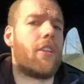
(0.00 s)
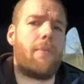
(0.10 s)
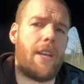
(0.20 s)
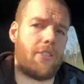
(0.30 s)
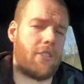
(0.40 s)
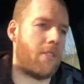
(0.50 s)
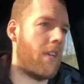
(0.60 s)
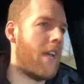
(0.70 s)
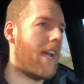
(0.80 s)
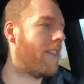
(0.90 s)
on the majors?
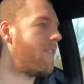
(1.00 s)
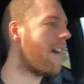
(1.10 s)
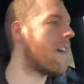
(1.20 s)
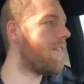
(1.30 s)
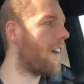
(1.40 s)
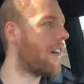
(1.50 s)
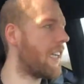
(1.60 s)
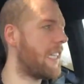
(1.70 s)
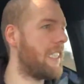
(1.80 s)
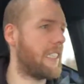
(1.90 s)
It's very, very
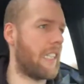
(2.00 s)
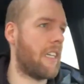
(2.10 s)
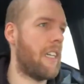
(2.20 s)
easy.